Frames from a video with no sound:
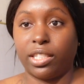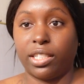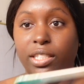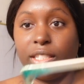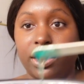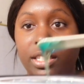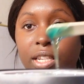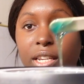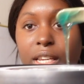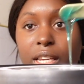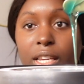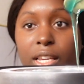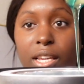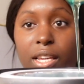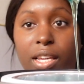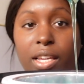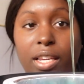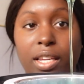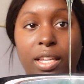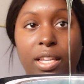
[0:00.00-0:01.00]

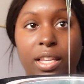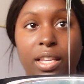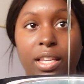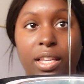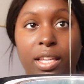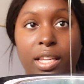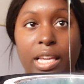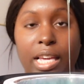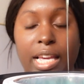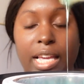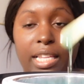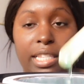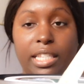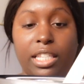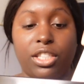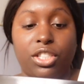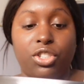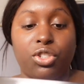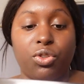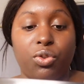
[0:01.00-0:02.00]
see, it's a
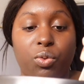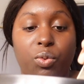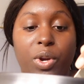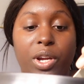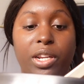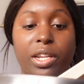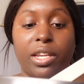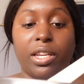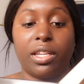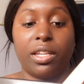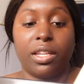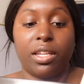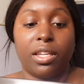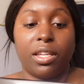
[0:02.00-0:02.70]
too runny.